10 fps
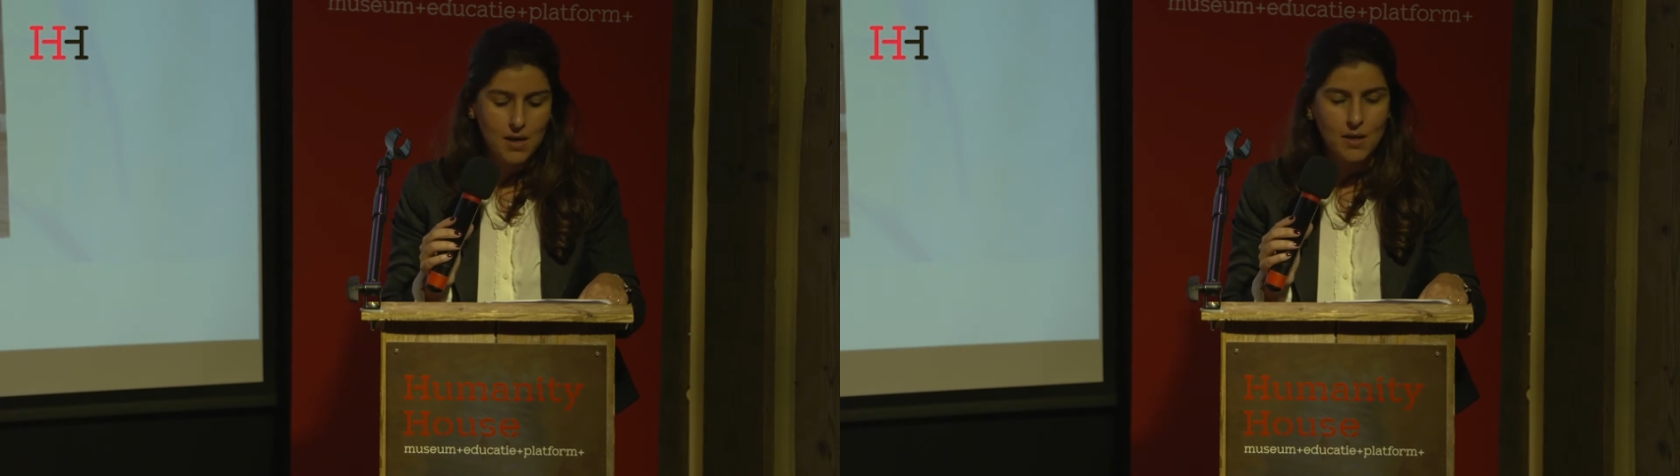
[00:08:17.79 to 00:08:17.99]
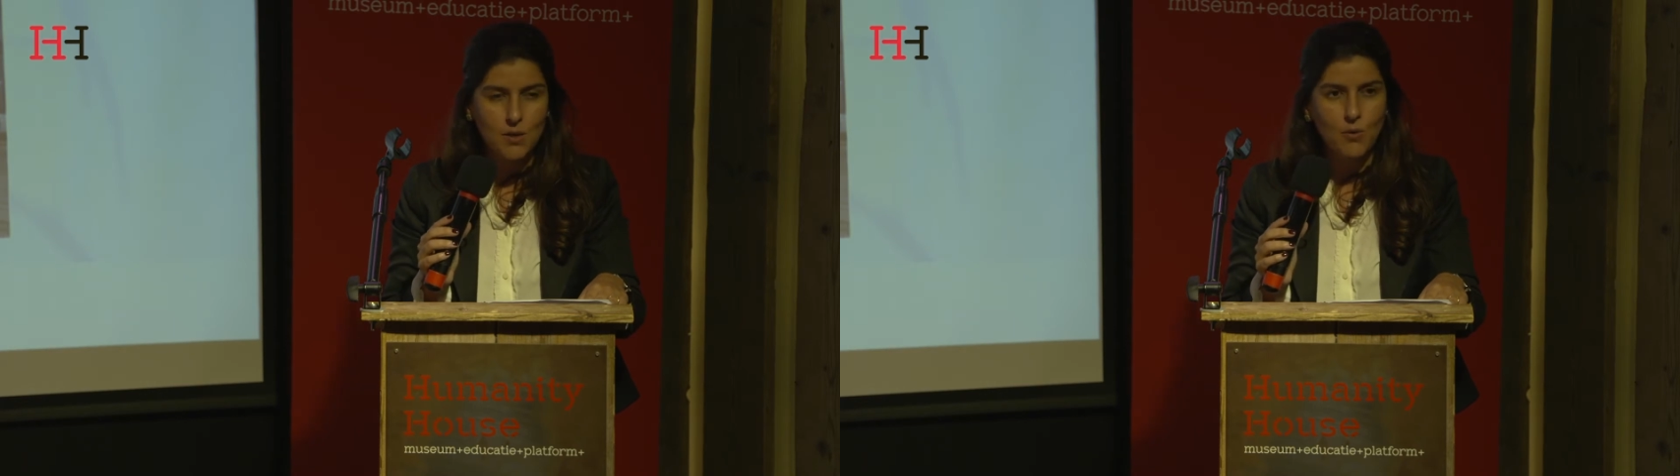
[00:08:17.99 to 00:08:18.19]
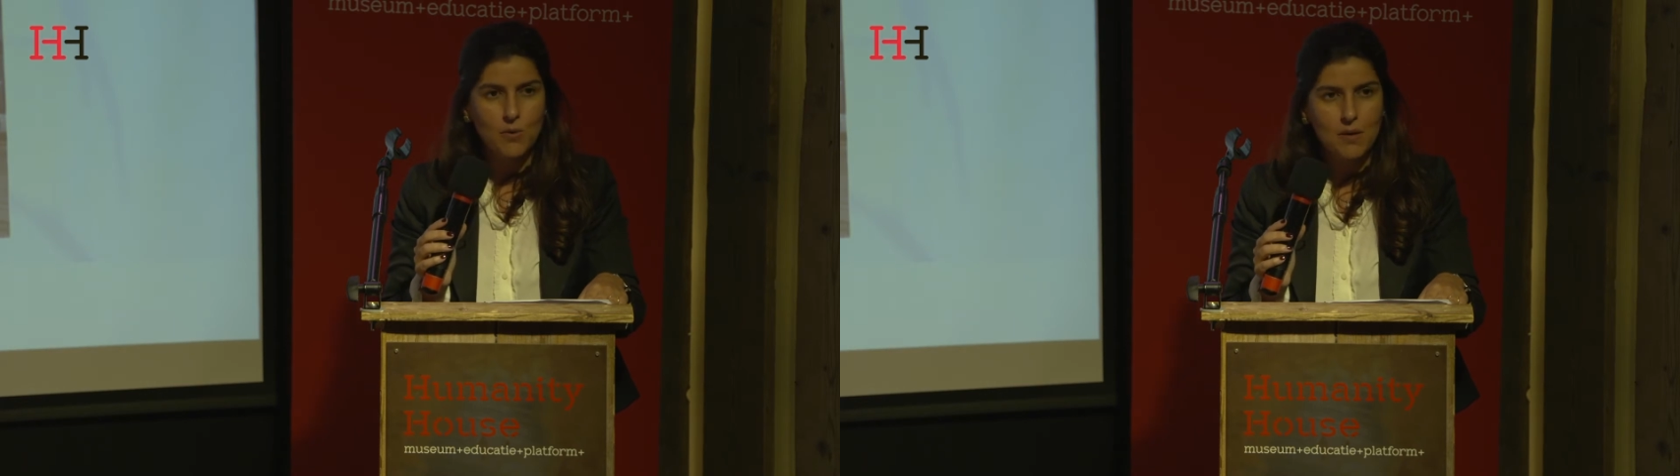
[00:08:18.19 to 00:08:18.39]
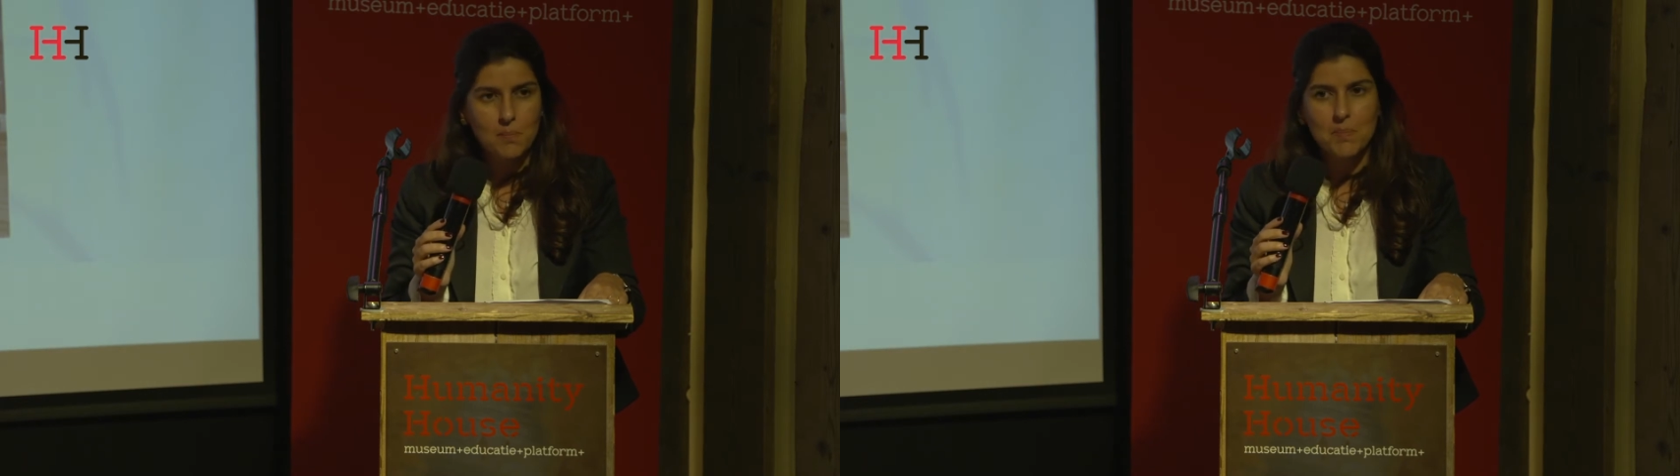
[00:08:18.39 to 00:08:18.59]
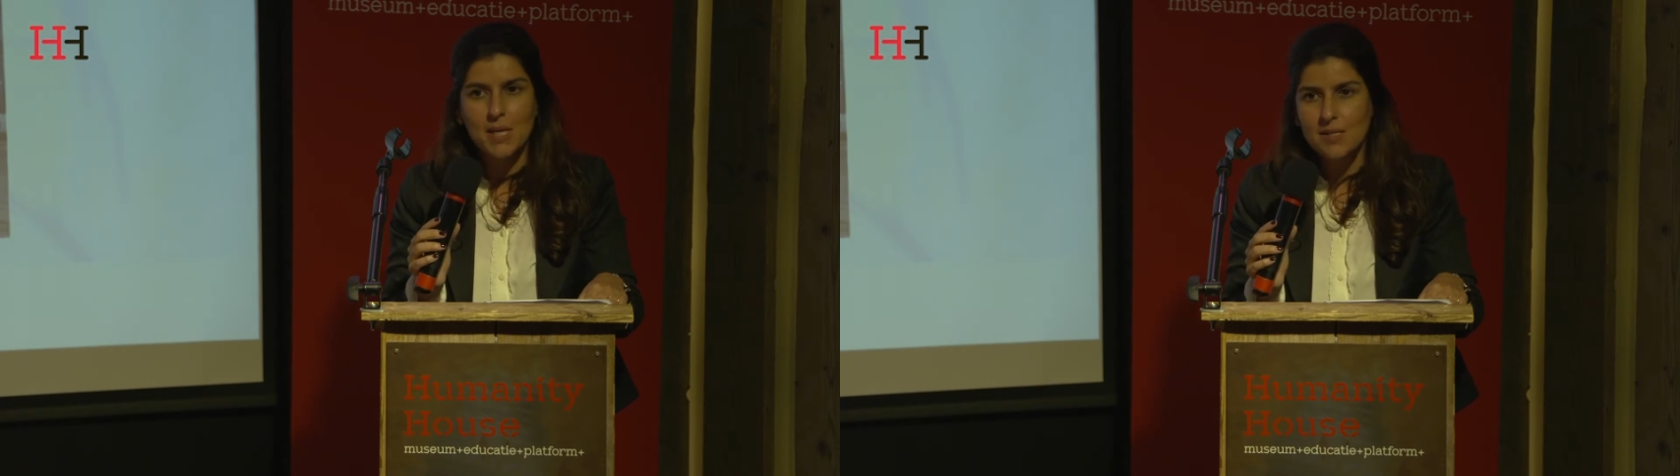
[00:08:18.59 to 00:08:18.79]
And I know the
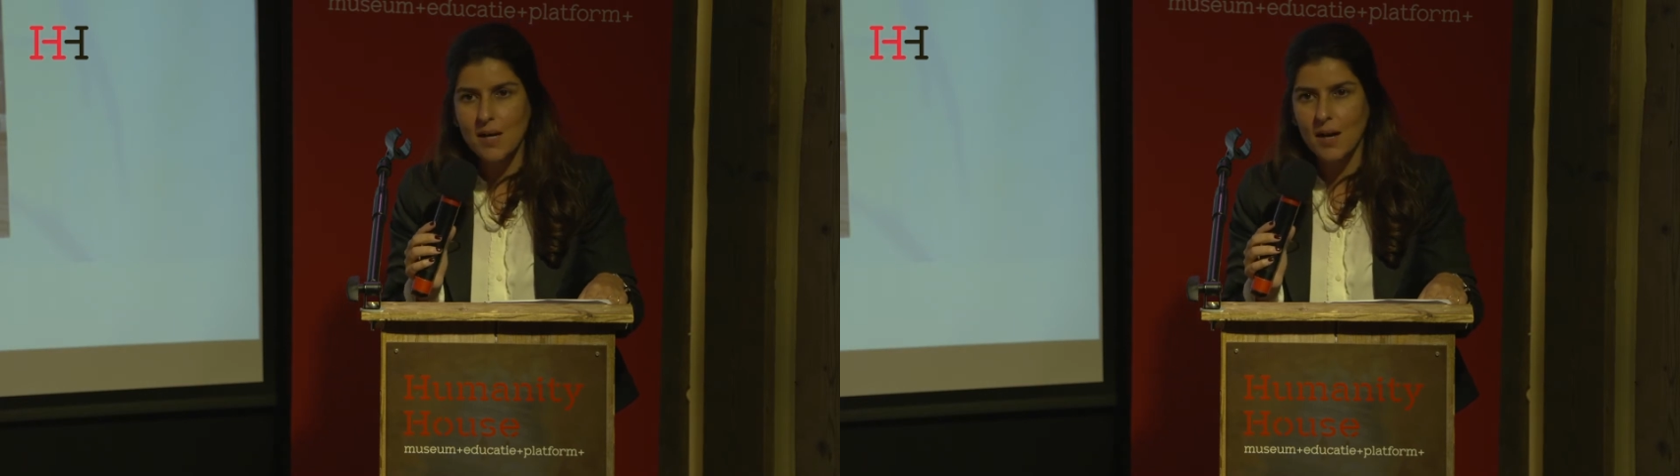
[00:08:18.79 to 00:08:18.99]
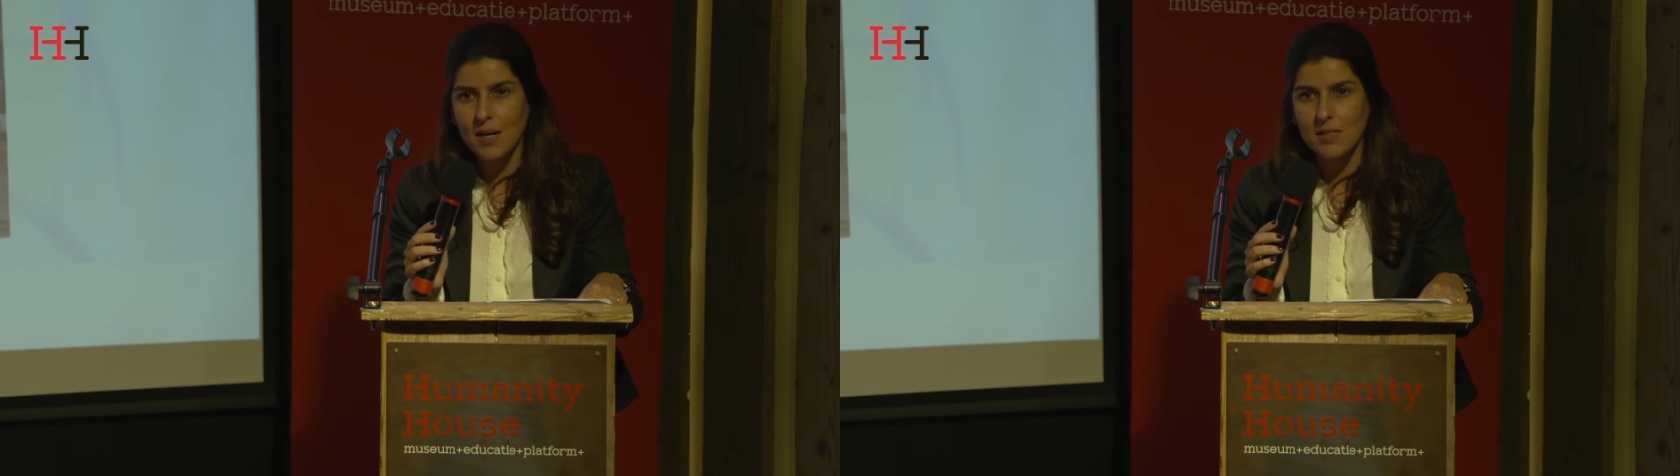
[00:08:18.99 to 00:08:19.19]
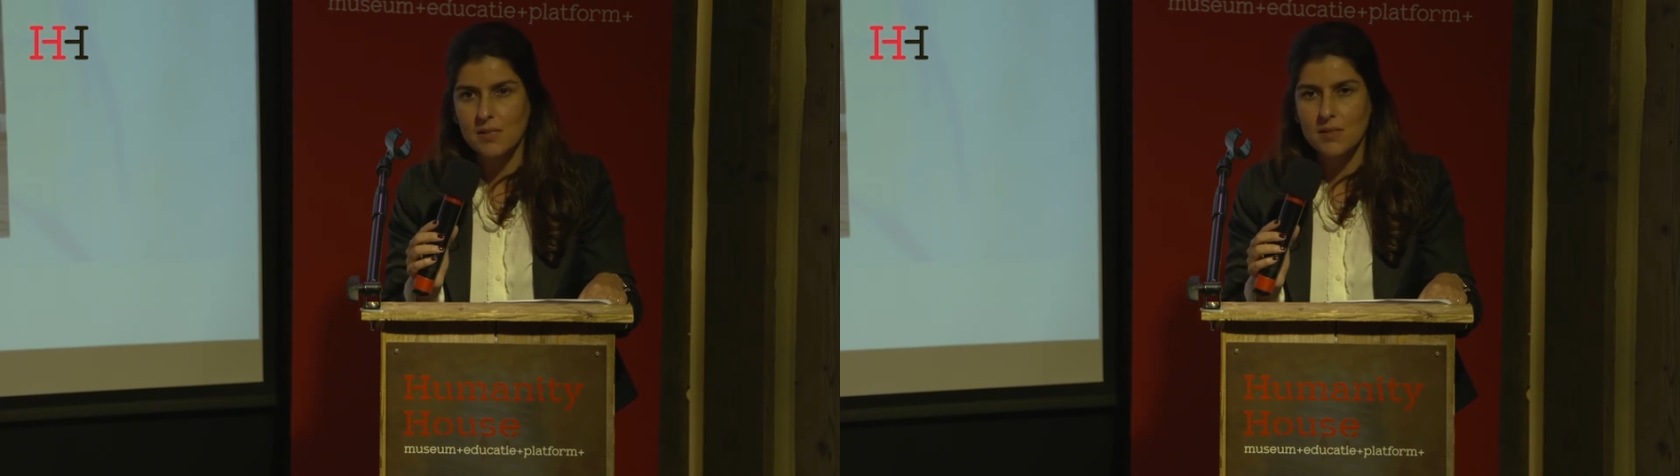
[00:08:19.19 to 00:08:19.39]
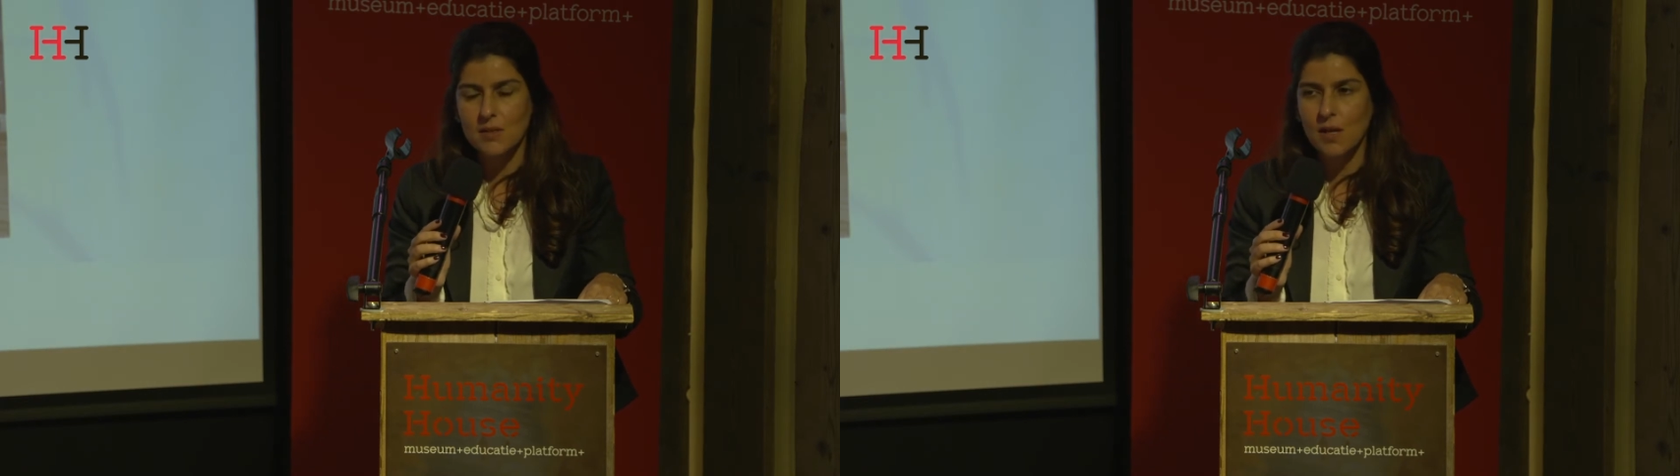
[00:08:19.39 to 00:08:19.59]
media has